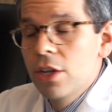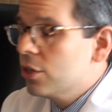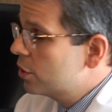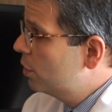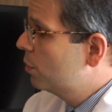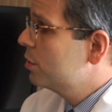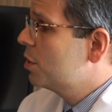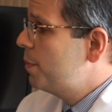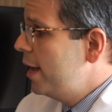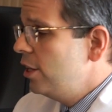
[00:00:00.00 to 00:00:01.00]
So
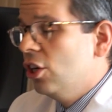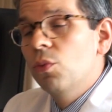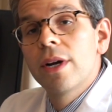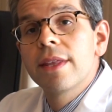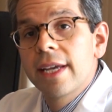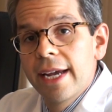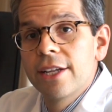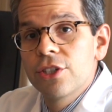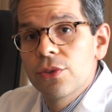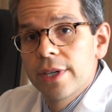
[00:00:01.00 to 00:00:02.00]
depending on where the
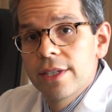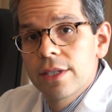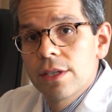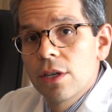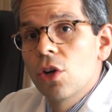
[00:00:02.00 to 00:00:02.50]
cancer is,